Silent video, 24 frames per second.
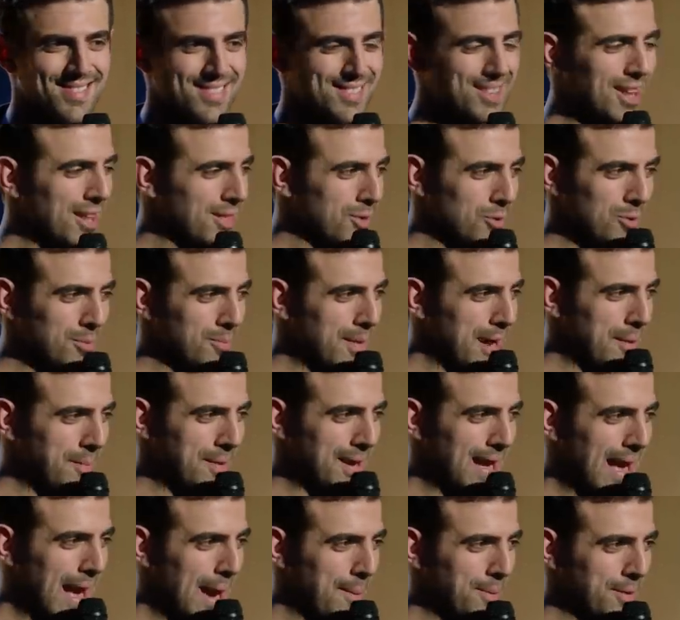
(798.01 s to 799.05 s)
Nothing would make
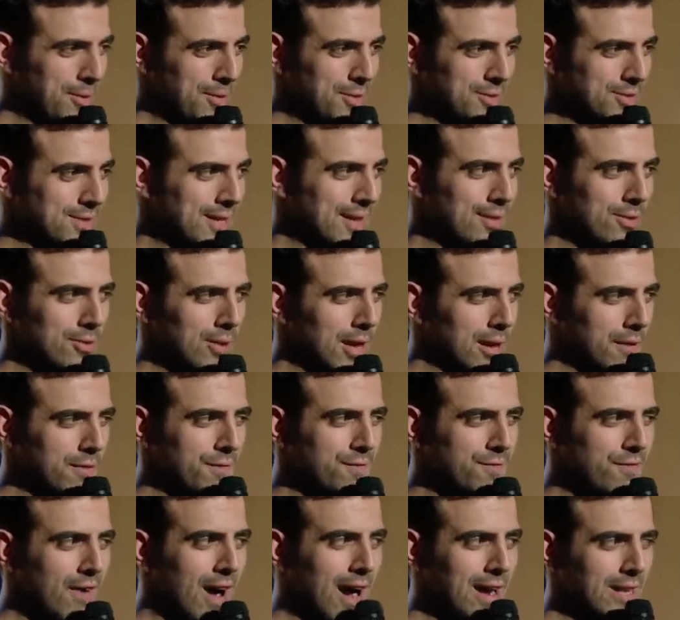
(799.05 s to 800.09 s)
me happier. They're sitting there like,
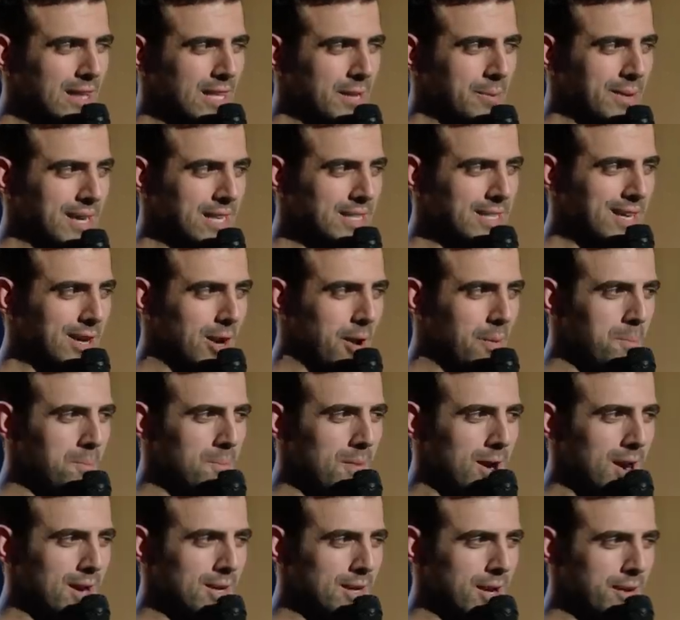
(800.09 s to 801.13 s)
finally, we can take our
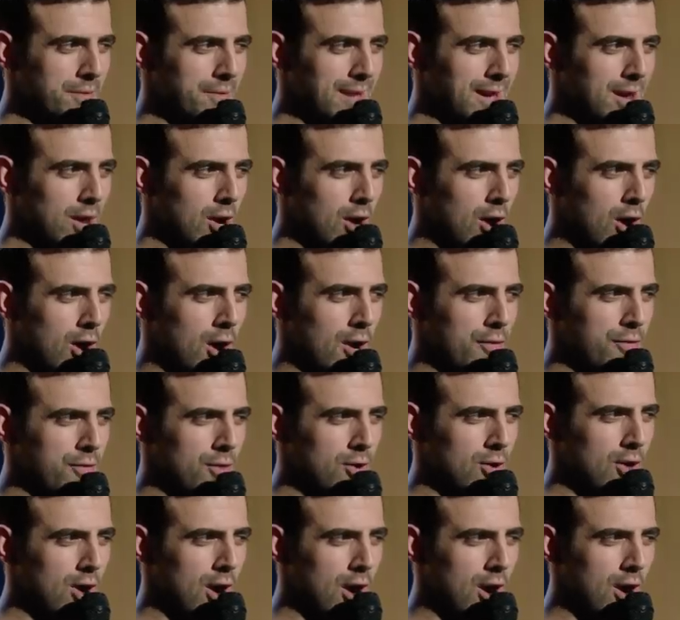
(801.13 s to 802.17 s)
mind off that
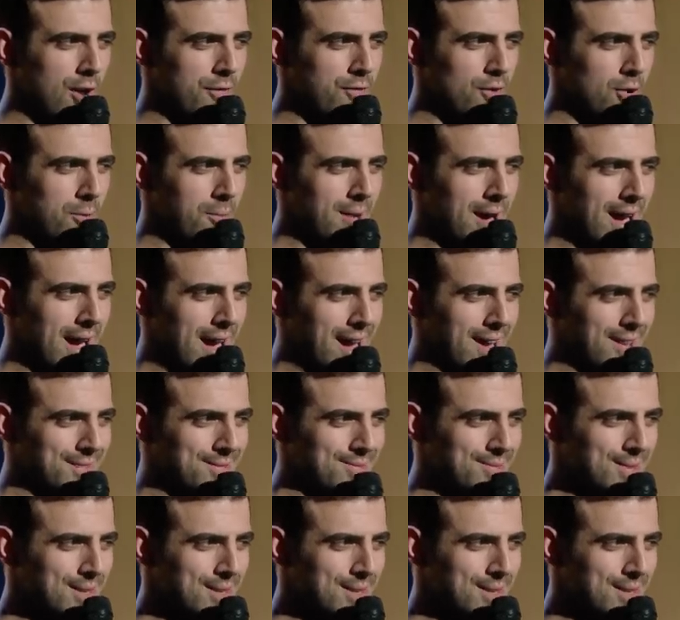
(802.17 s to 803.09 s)
awful, awful man.